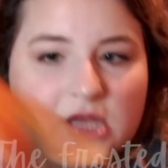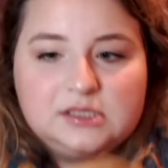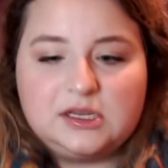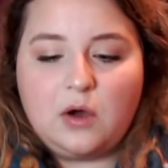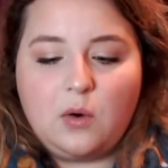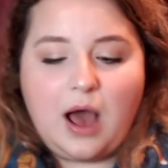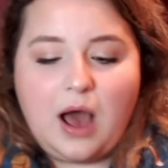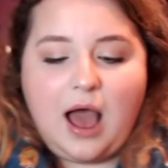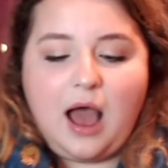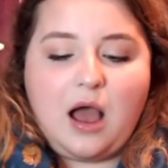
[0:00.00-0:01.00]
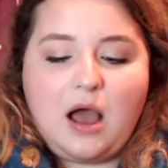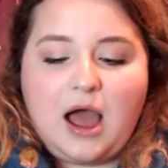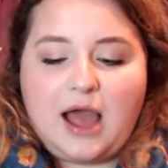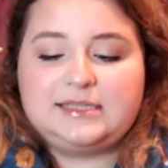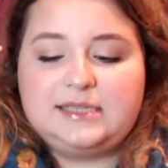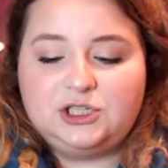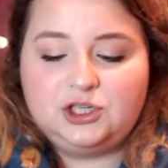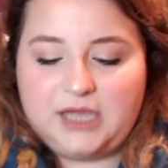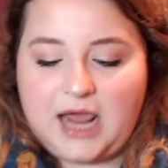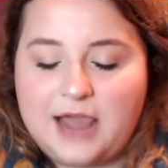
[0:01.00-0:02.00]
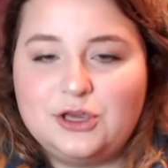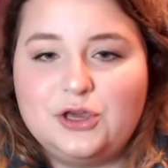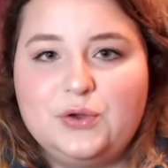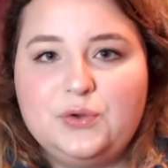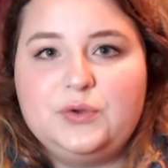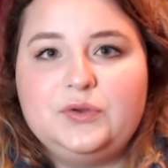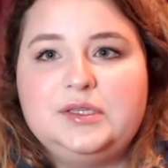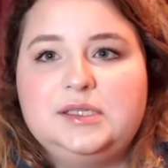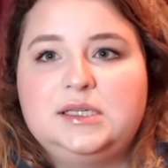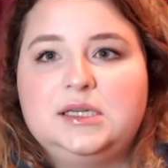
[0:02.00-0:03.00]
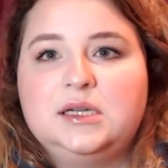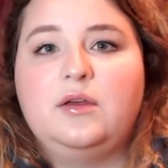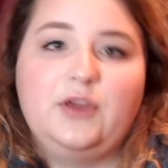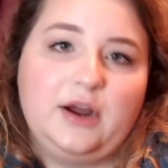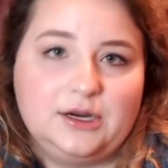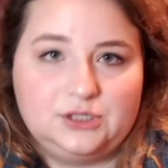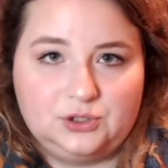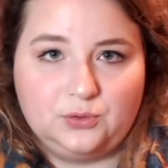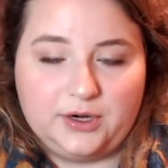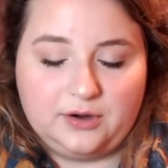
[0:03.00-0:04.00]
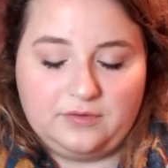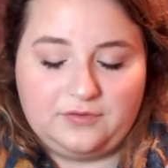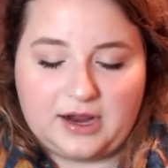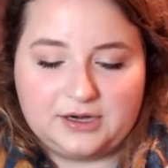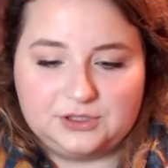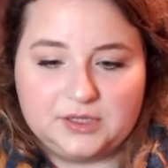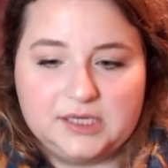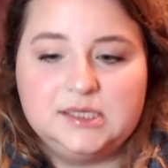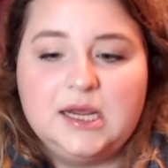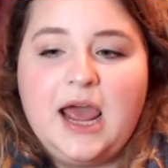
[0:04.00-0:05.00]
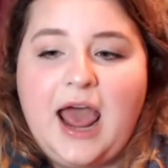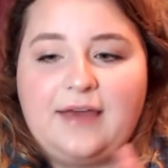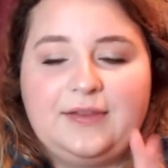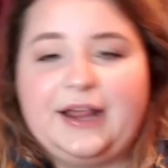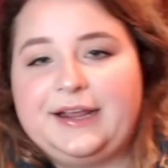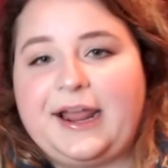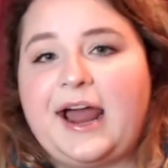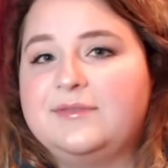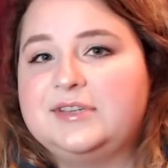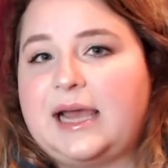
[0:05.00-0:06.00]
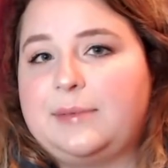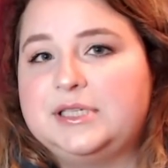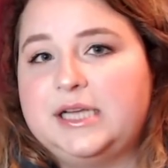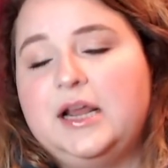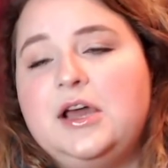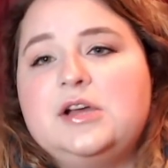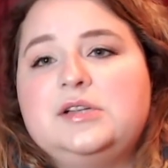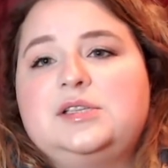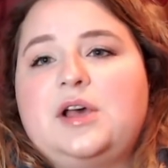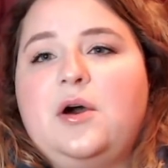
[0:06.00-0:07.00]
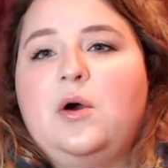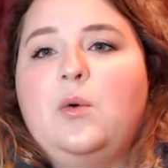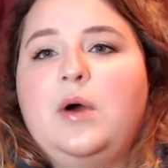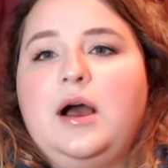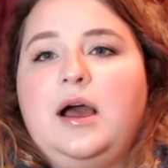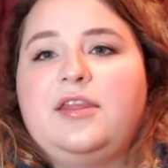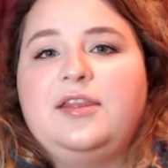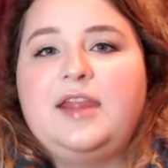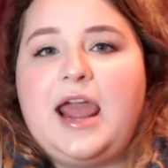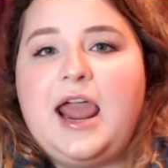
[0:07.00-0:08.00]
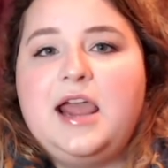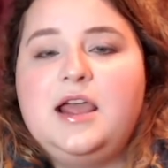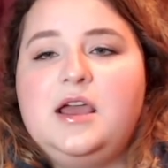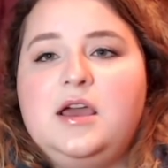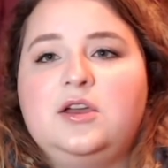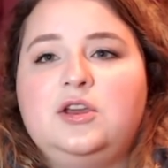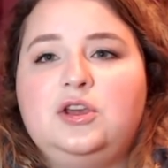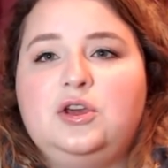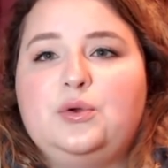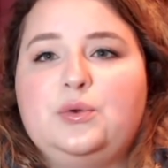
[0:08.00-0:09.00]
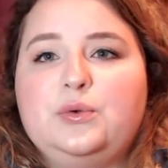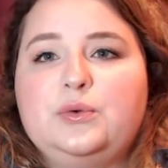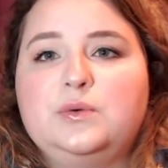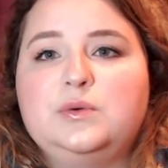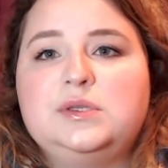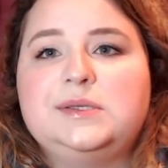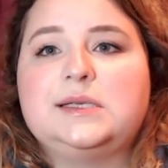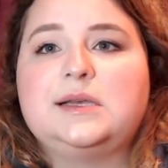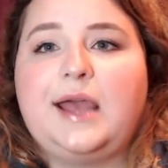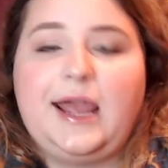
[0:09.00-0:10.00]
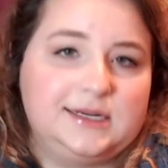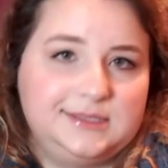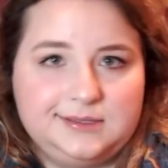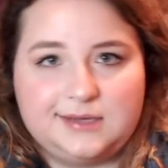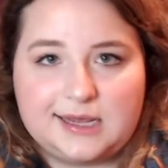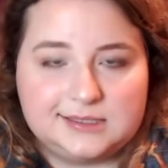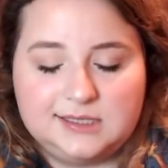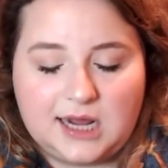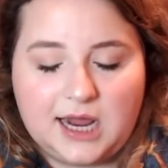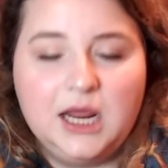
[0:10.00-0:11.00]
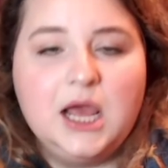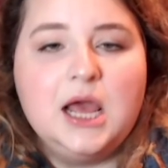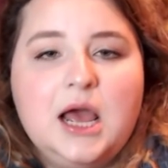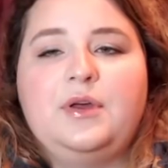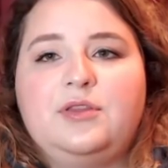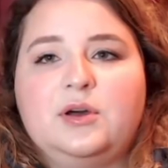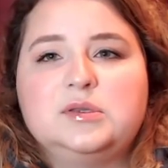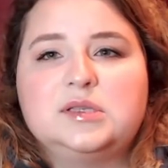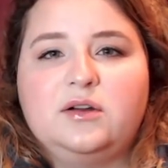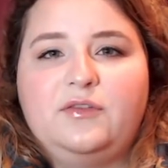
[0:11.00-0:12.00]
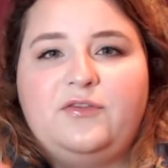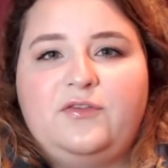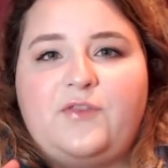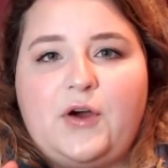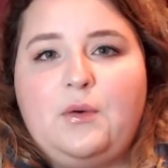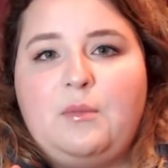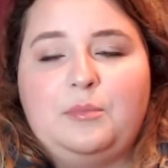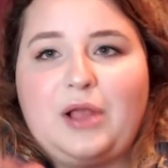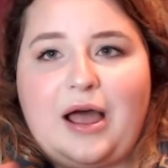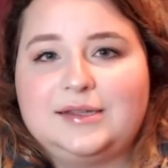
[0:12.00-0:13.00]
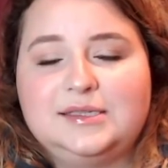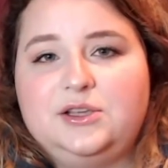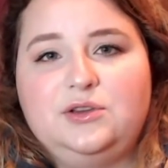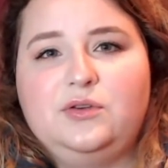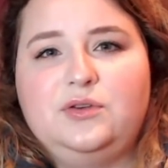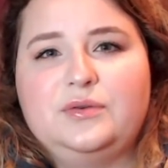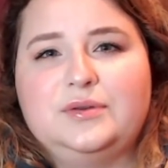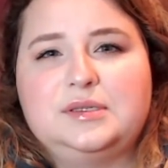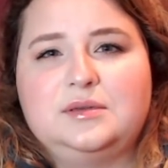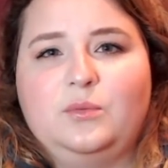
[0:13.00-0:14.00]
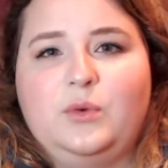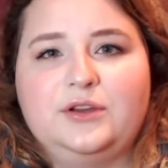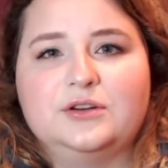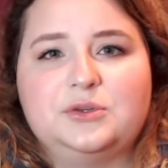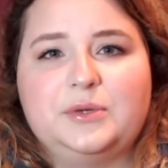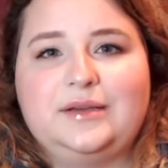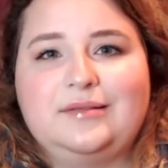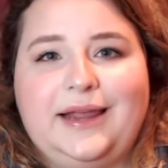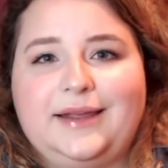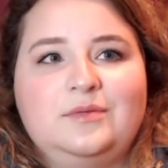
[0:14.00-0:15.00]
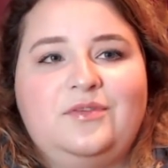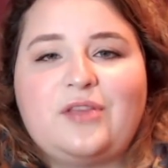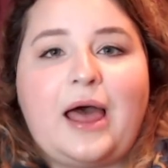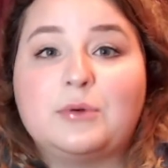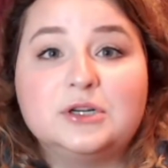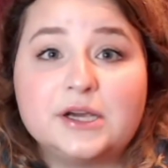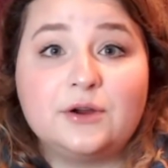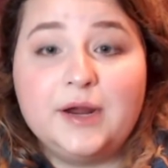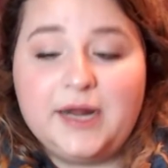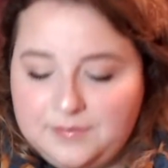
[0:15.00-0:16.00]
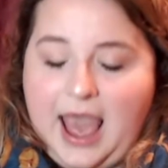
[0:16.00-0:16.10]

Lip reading: So essentially I used their tutorial for how to do this, and then I kind of adapted it. So they use and as did I, those little foam blocks that you use when you're doing like flower decorating.